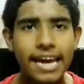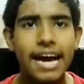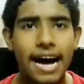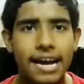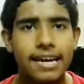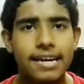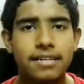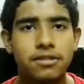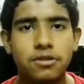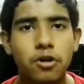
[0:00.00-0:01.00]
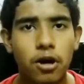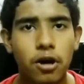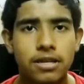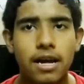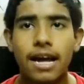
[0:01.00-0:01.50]
AI is
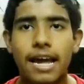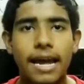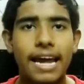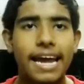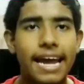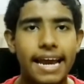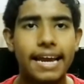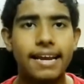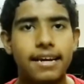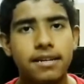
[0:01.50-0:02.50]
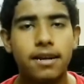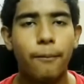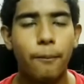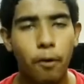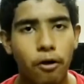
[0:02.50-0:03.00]
not an alien
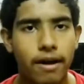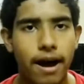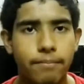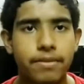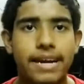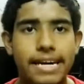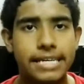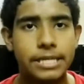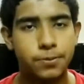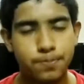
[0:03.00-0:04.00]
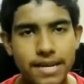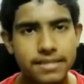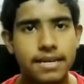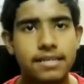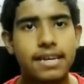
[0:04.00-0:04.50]
program. It is
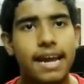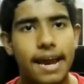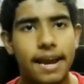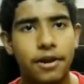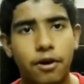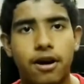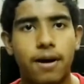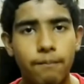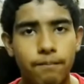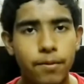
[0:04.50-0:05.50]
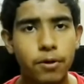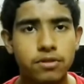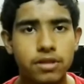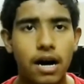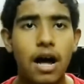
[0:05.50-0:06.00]
present in your
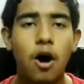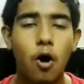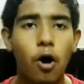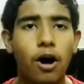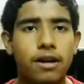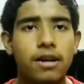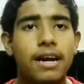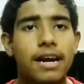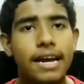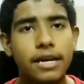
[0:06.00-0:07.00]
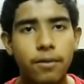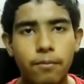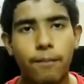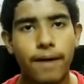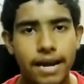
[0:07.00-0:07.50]
computer or in
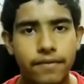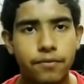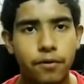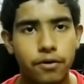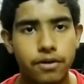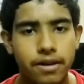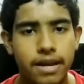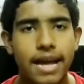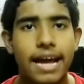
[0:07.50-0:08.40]
your mobile phone.